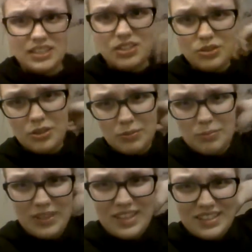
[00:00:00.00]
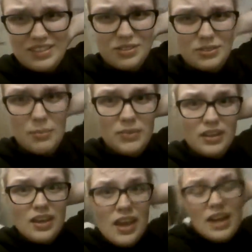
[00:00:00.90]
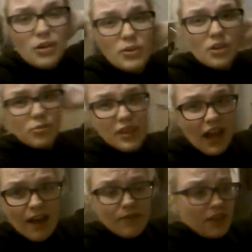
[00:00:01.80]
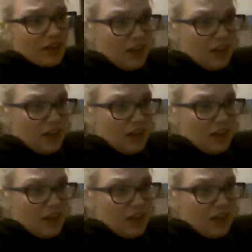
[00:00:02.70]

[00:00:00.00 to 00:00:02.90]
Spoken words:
to the places or something, and we don't have that